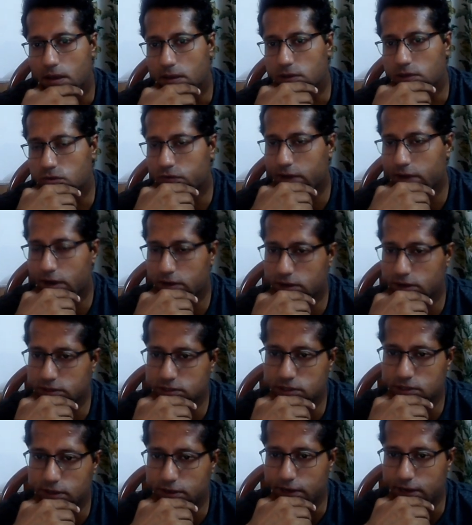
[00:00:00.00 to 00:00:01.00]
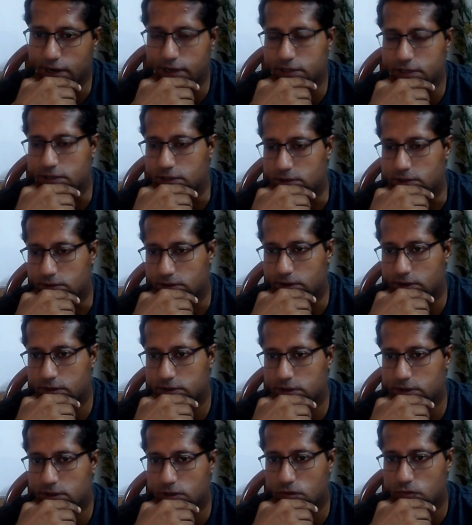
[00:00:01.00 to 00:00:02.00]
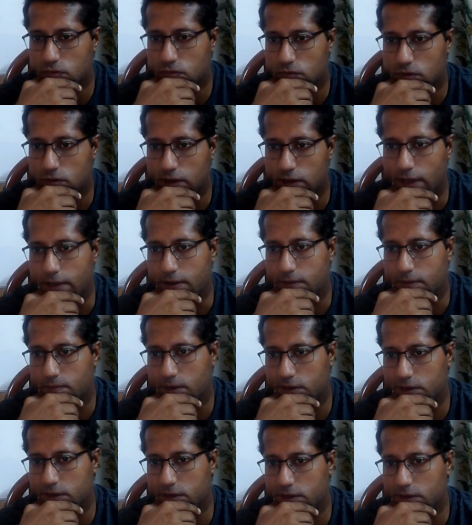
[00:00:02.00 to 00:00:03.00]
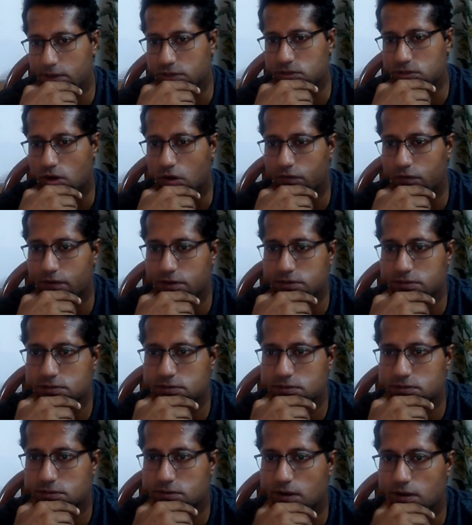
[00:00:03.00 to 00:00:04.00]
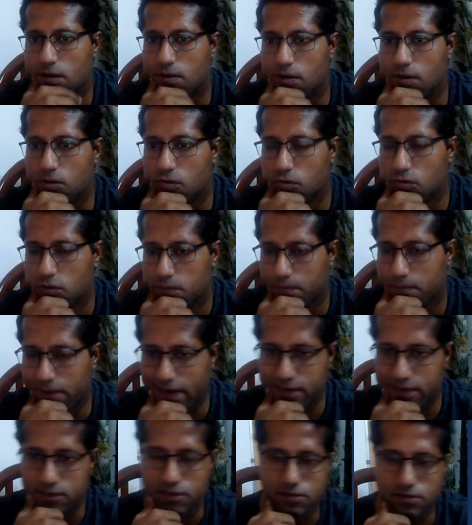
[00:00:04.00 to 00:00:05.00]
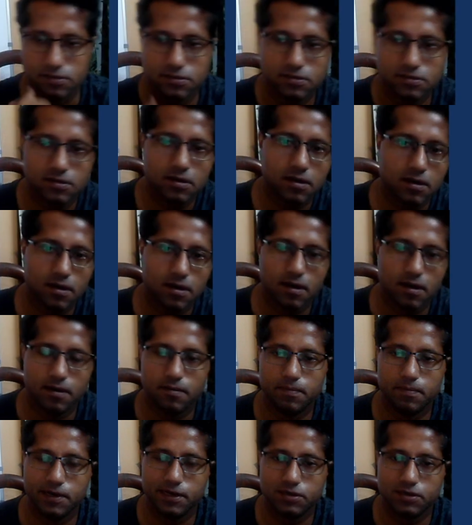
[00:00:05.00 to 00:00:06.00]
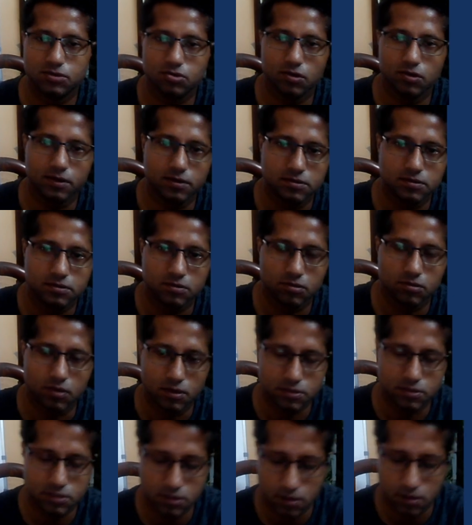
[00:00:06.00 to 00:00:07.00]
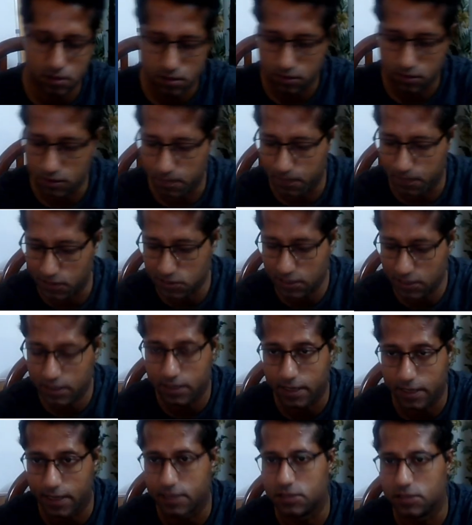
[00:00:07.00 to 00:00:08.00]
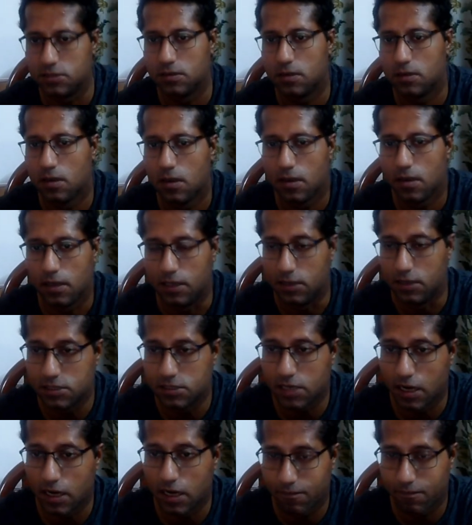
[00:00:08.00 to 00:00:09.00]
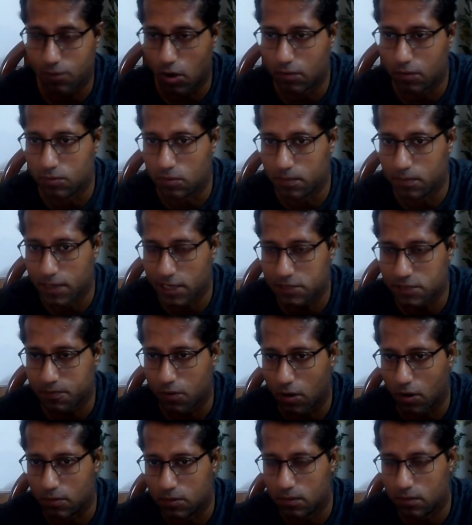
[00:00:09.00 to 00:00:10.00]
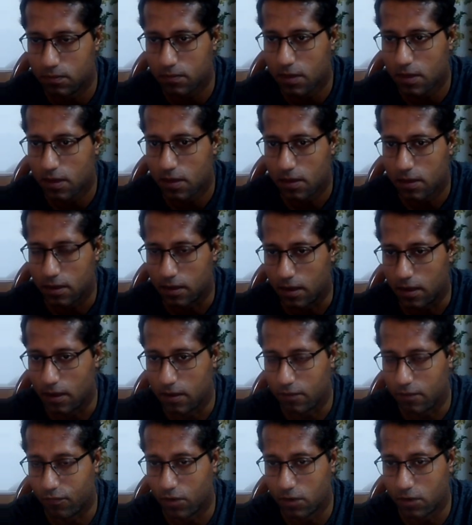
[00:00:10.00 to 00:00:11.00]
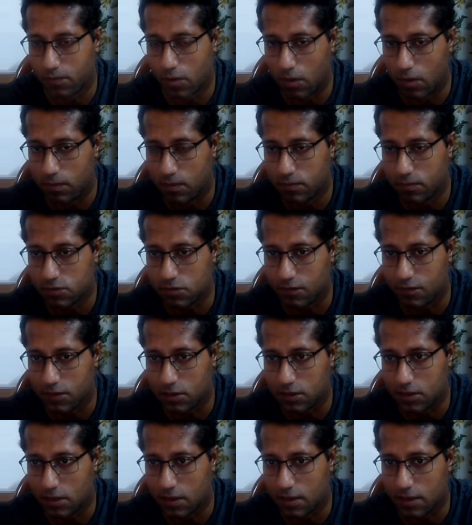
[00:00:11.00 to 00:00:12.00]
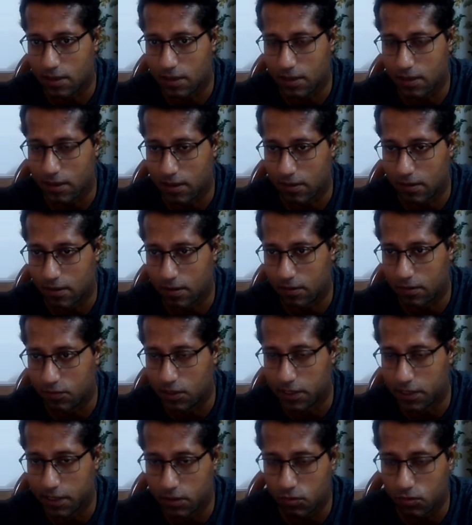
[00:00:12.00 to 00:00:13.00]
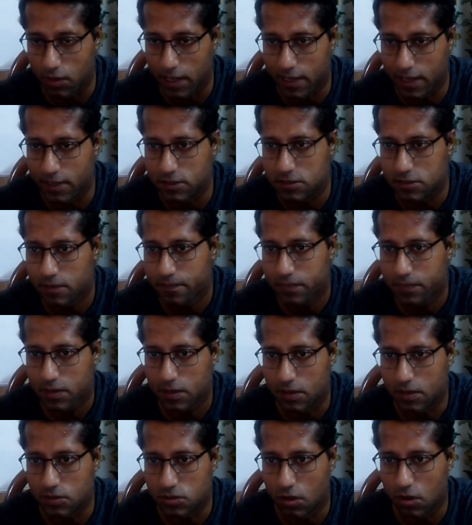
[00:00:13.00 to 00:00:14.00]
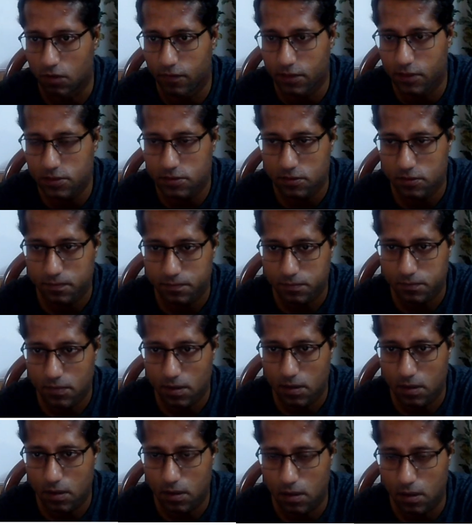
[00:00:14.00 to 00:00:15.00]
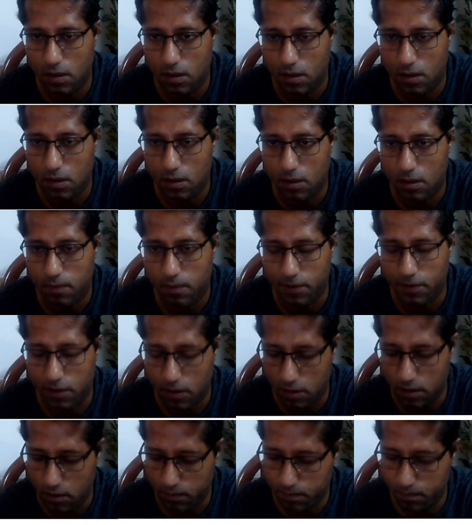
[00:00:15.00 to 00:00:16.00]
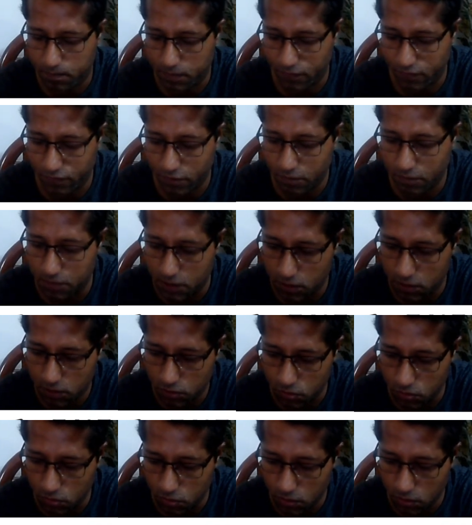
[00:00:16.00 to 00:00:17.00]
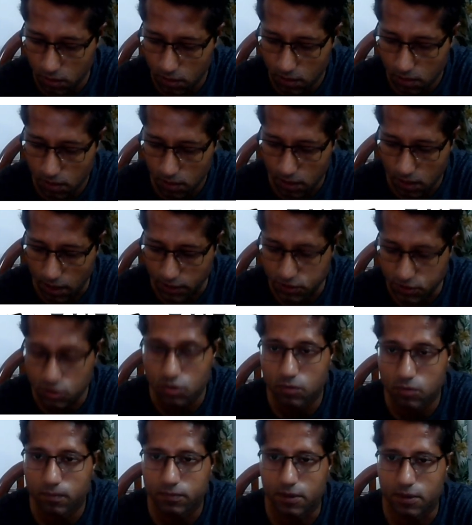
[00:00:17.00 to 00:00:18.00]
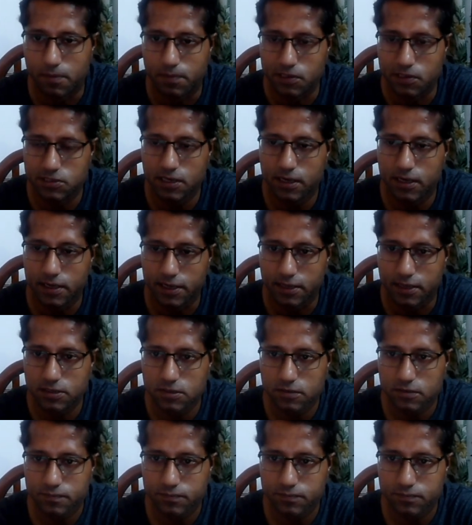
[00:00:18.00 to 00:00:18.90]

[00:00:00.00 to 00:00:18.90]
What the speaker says: You can consider anything you like, but it's always a good practice and better choice to consider the present age in this kind of problem, age problem, word problems with related to age. It's always preferable to assume the present age